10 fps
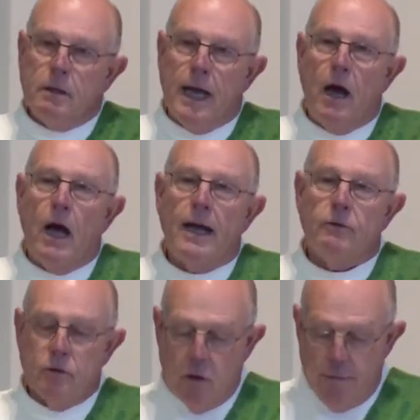Now, I
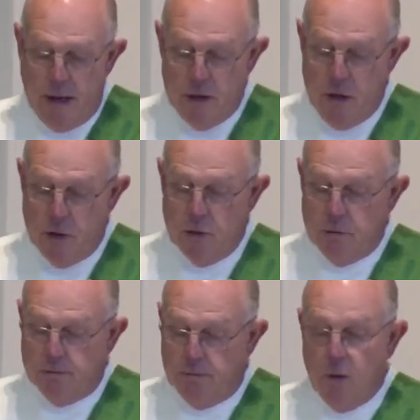don't know about
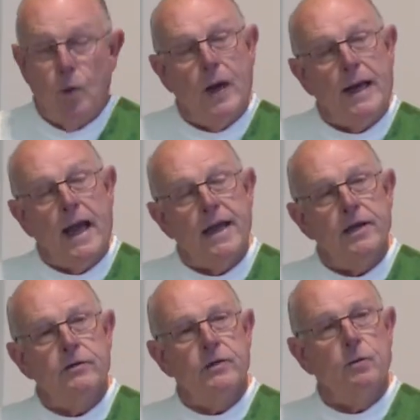you, but when I
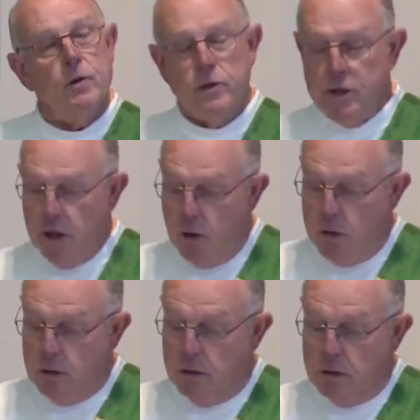hear the word
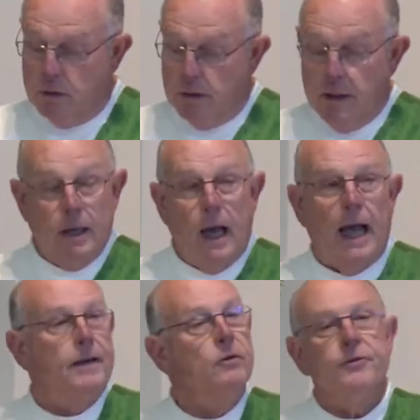yoke,
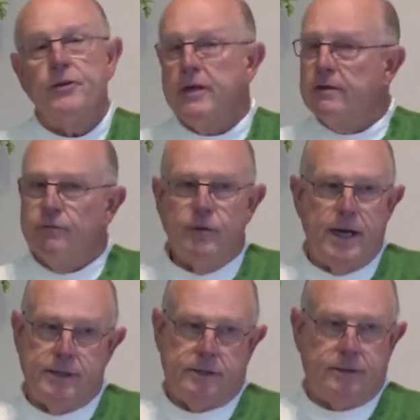I don't think of
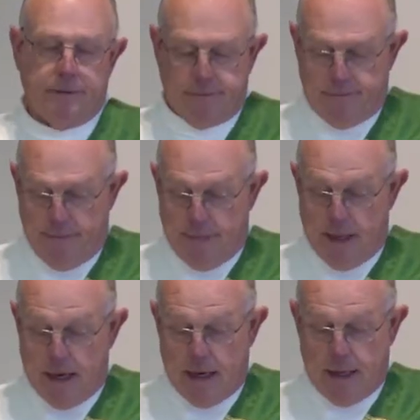rest.
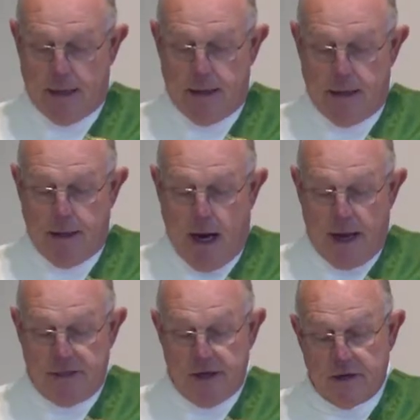
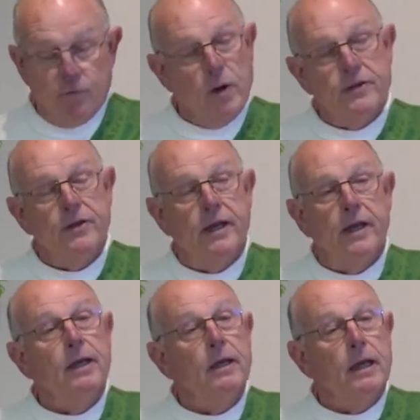I think of one
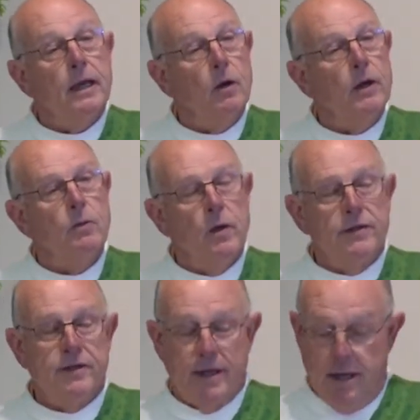thing and only
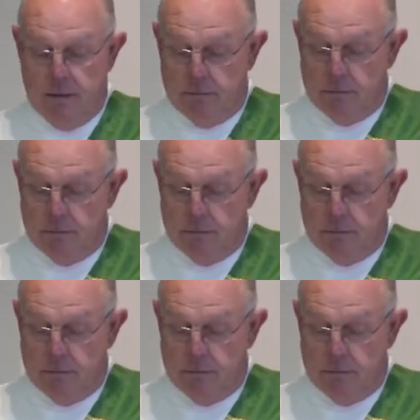one thing